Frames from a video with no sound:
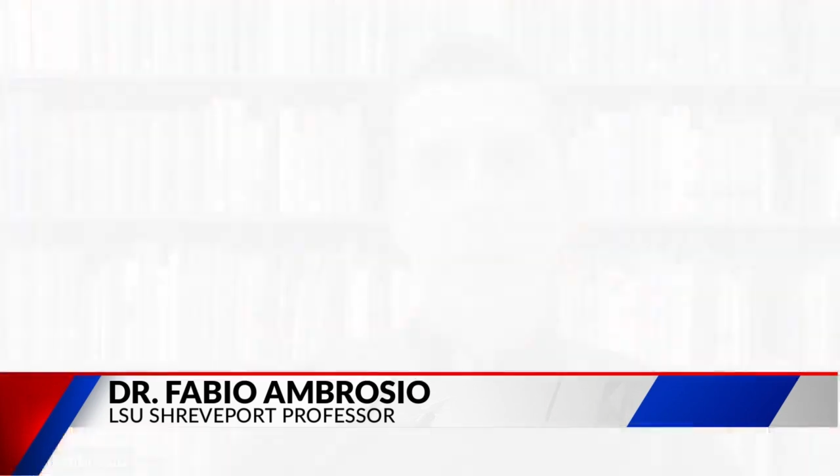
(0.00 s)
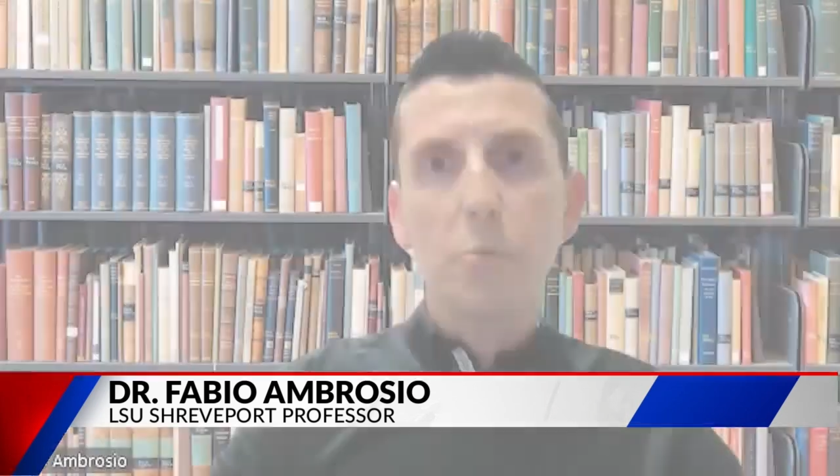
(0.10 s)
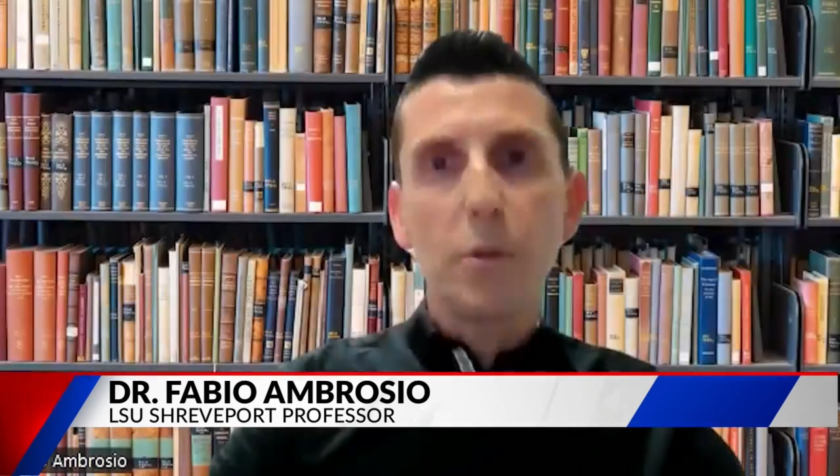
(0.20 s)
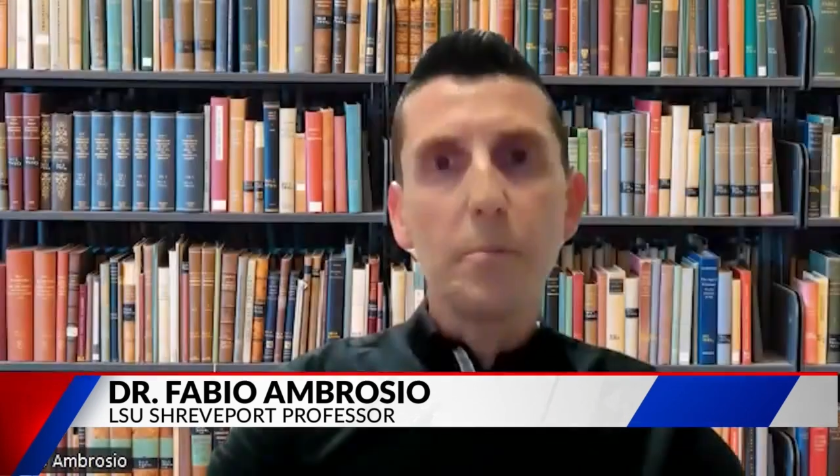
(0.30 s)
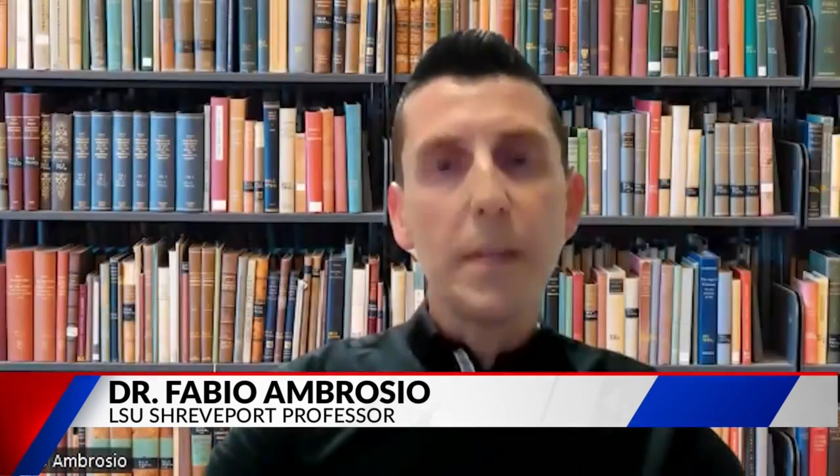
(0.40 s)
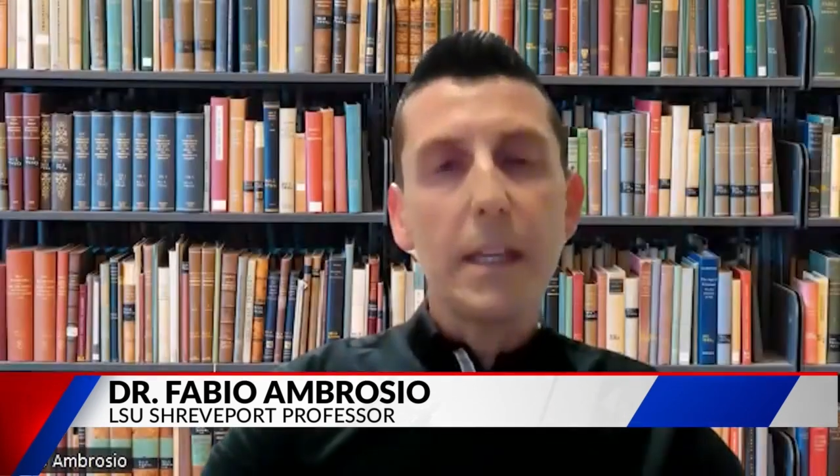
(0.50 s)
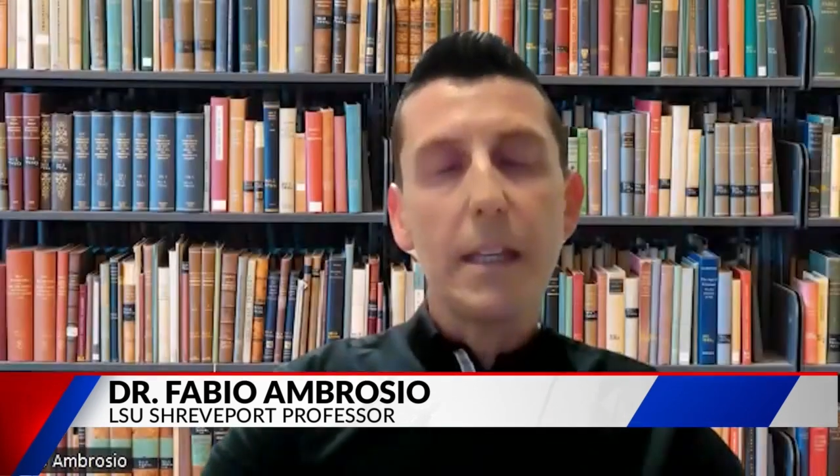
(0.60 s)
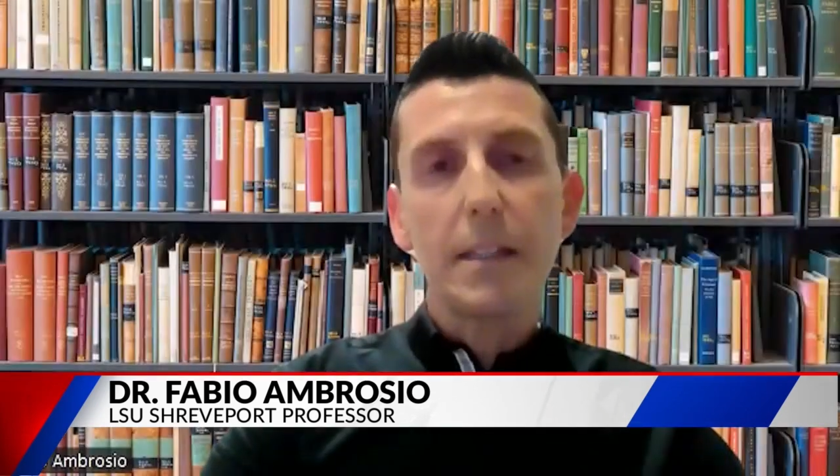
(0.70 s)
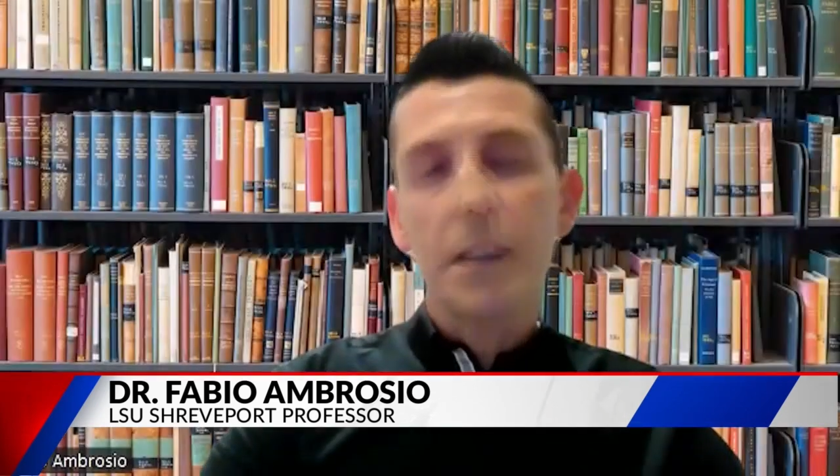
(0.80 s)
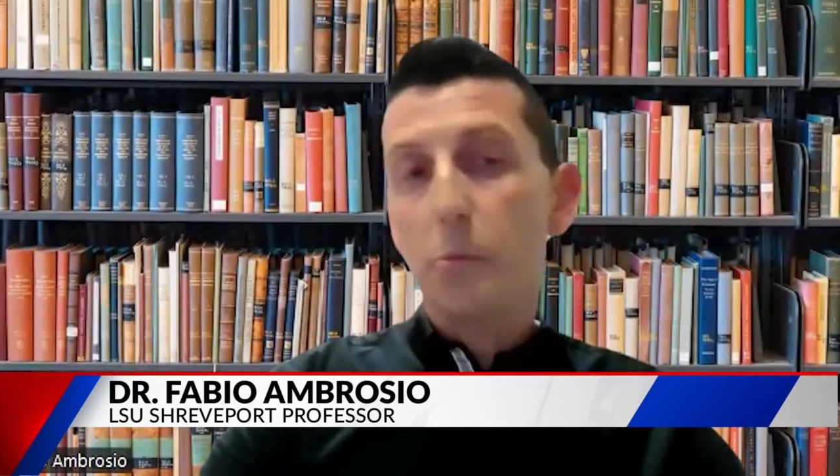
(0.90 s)
there will
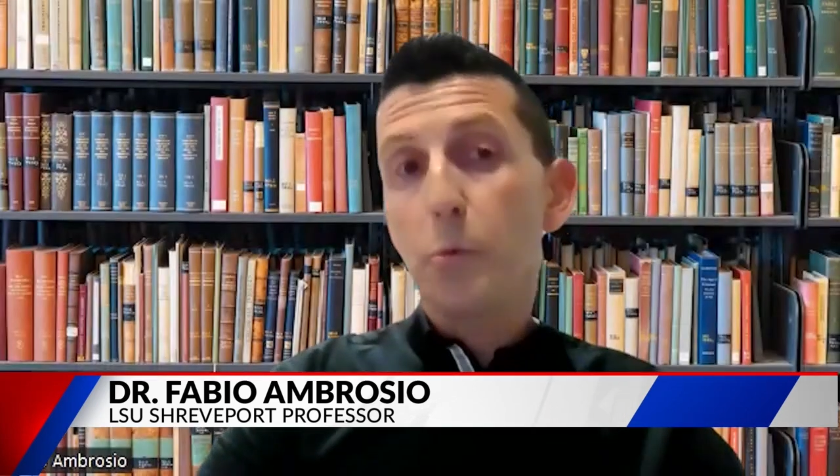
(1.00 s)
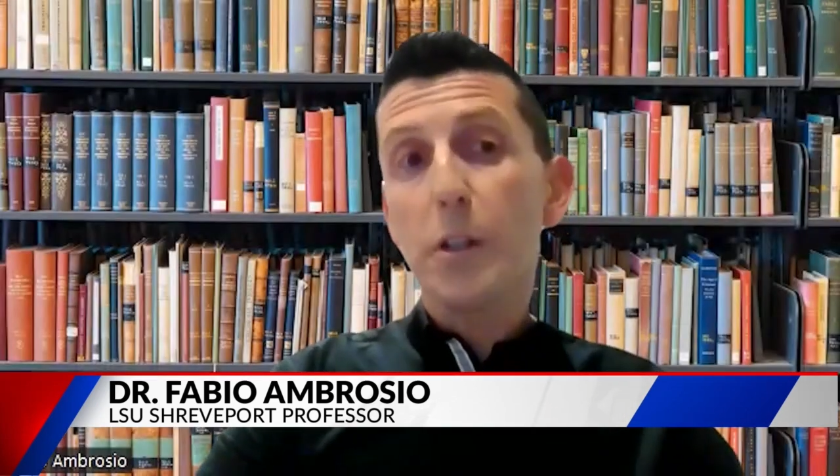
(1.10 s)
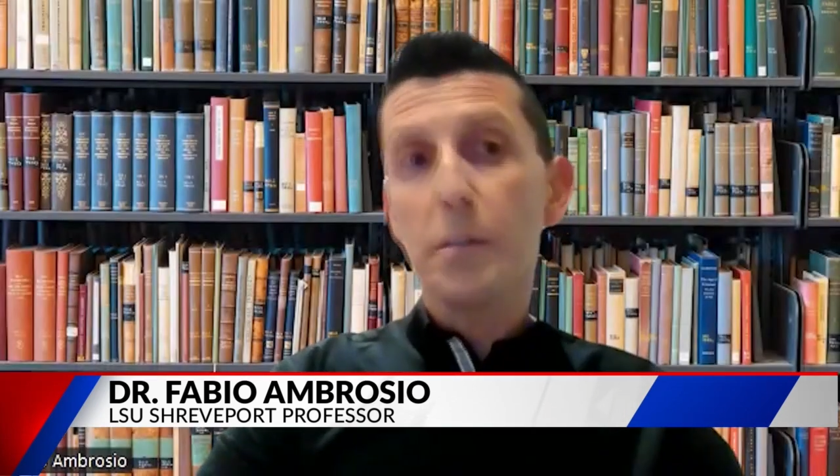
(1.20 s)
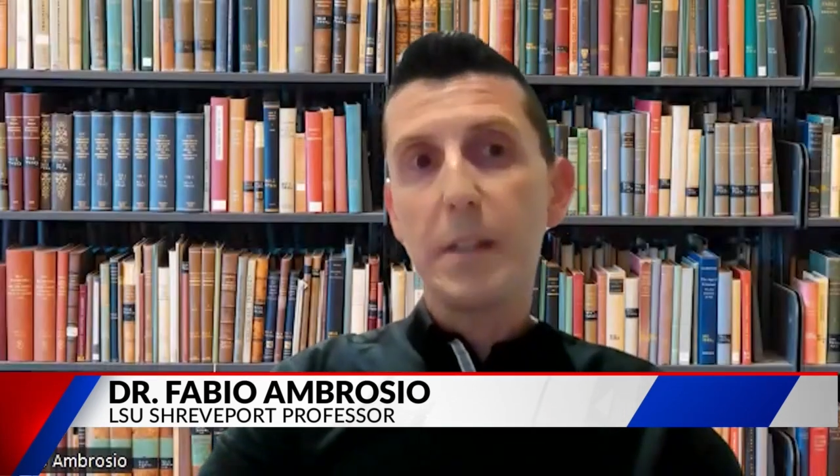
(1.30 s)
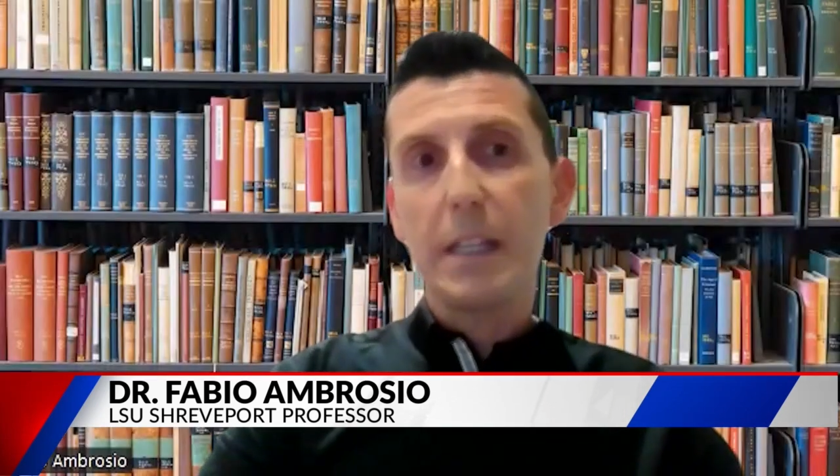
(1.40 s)
be there would